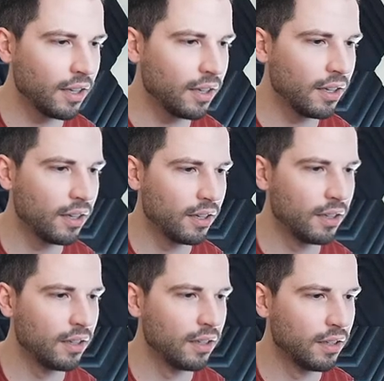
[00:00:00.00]

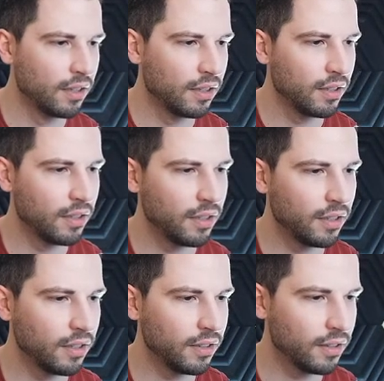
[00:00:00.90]

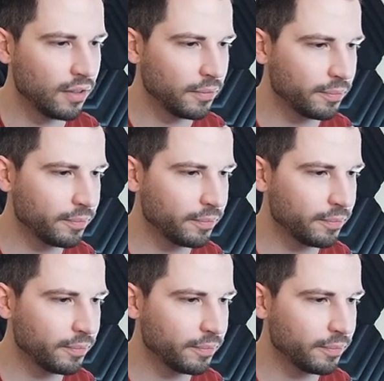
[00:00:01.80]
Nothing is said.